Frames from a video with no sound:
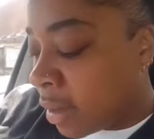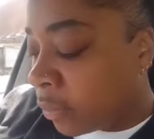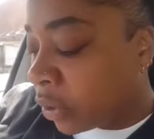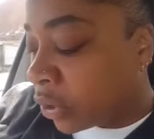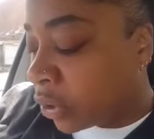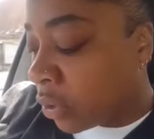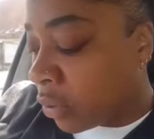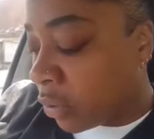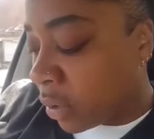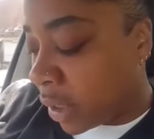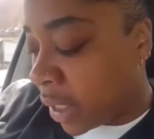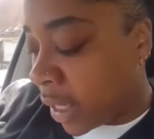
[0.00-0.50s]
I'm
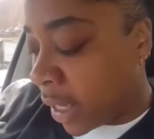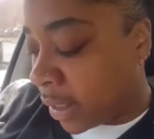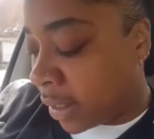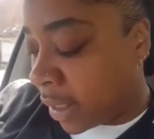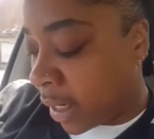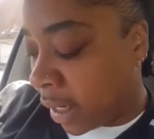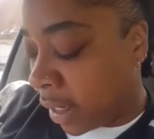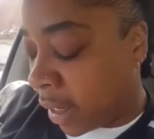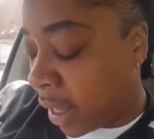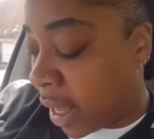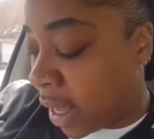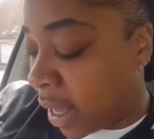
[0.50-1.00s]
so glad
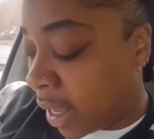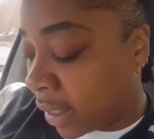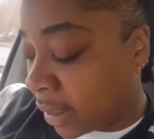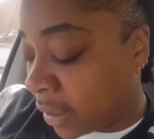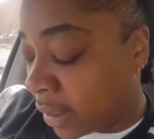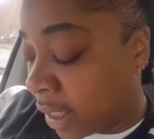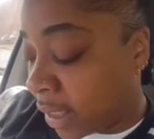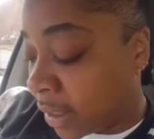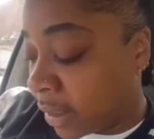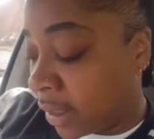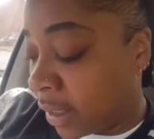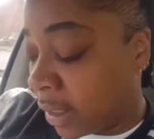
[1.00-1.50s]
that God
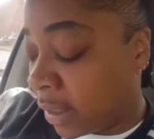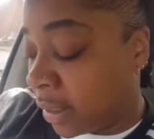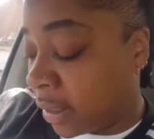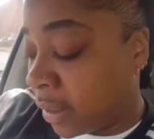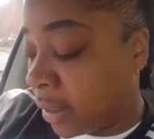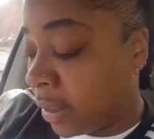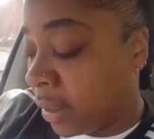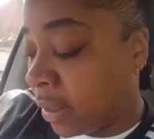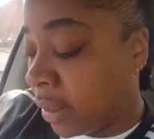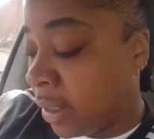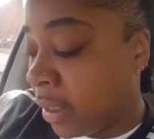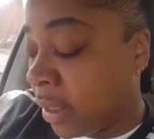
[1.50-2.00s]
doesn't
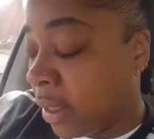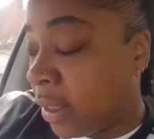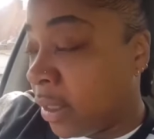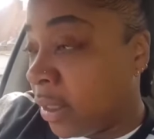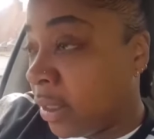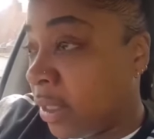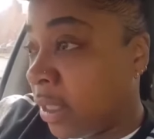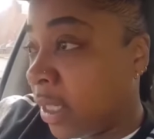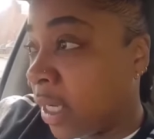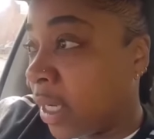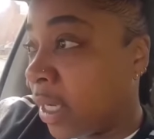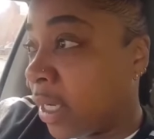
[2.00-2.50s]

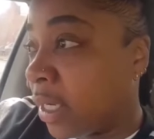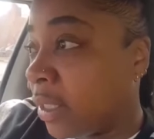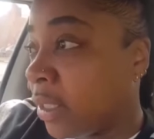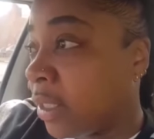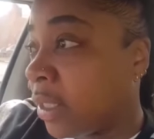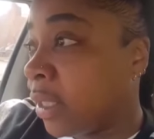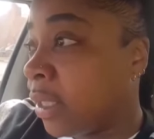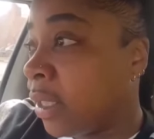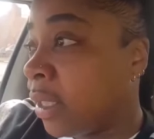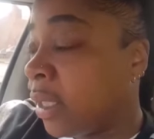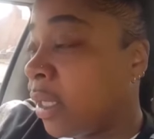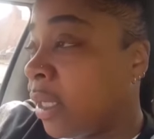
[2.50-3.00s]

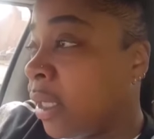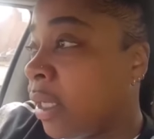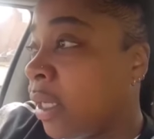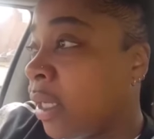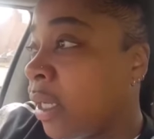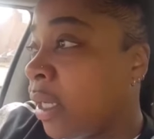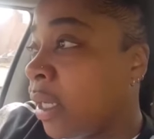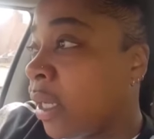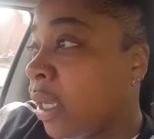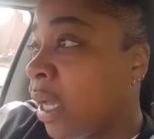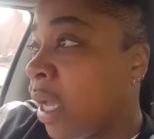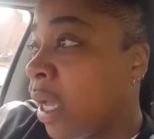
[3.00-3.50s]
judge
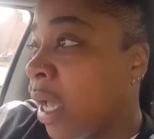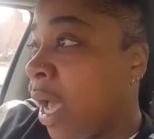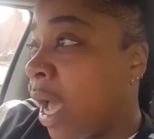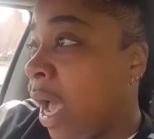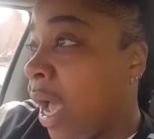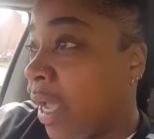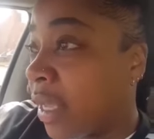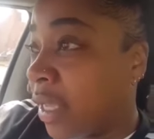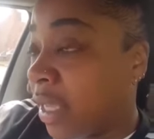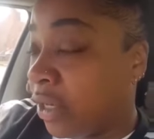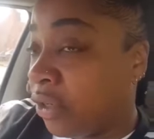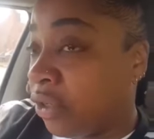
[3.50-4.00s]

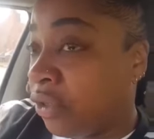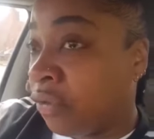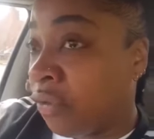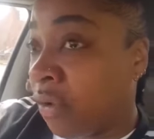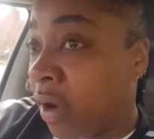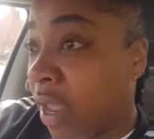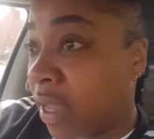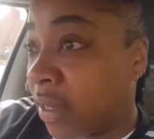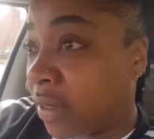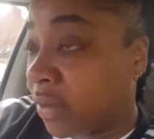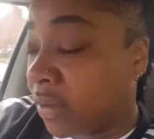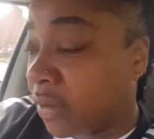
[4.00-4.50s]
how you're
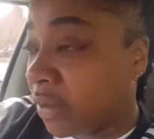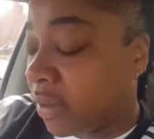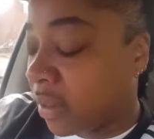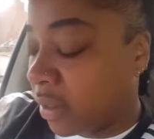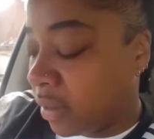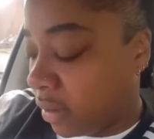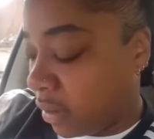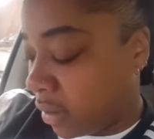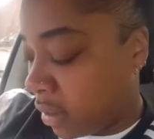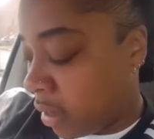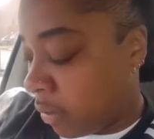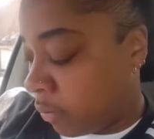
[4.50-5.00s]
dressed.
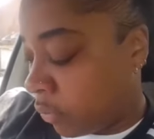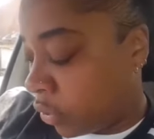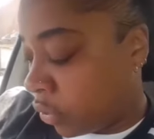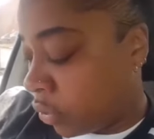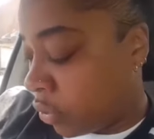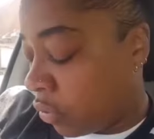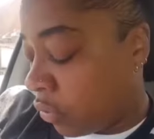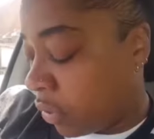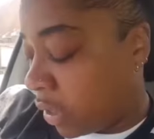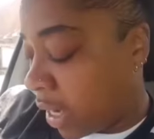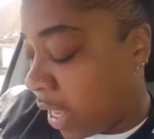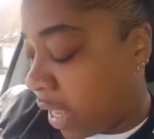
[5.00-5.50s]
I'm
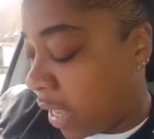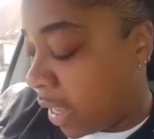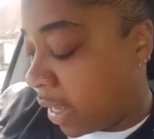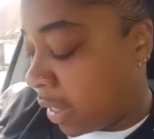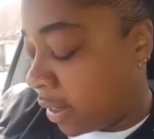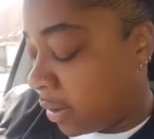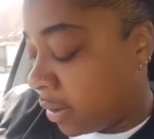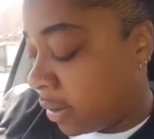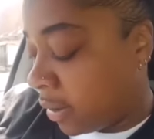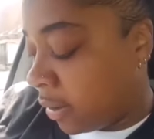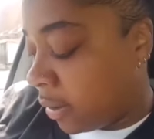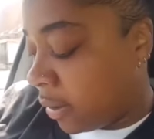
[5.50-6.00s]
so glad.